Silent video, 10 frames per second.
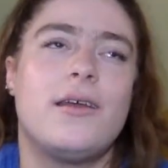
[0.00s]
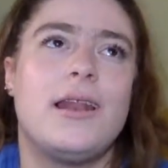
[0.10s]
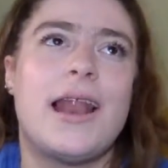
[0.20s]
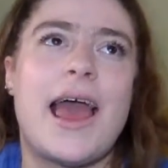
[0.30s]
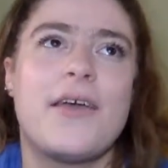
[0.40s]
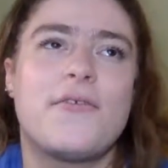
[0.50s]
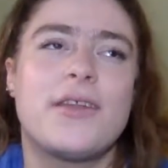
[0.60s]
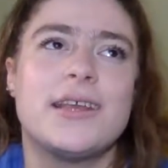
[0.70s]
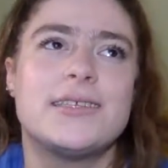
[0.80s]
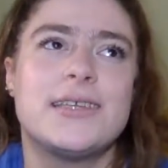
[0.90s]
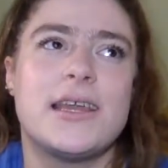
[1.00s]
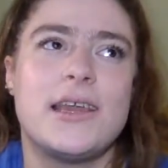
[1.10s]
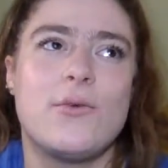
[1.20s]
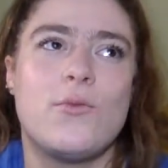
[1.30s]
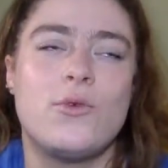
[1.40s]
left, let's
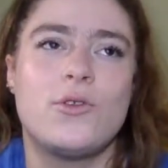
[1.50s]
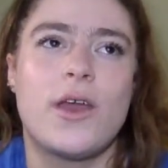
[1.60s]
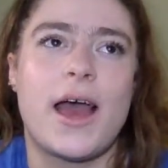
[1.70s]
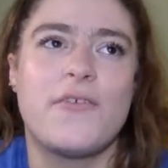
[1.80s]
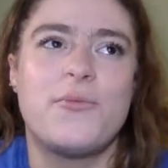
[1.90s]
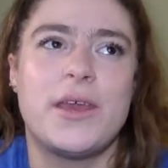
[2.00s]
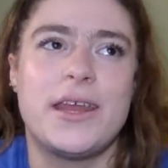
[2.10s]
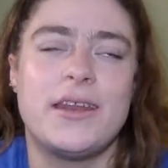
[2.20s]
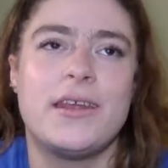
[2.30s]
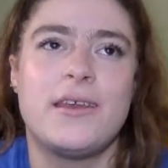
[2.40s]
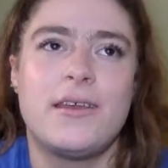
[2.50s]
see, would have been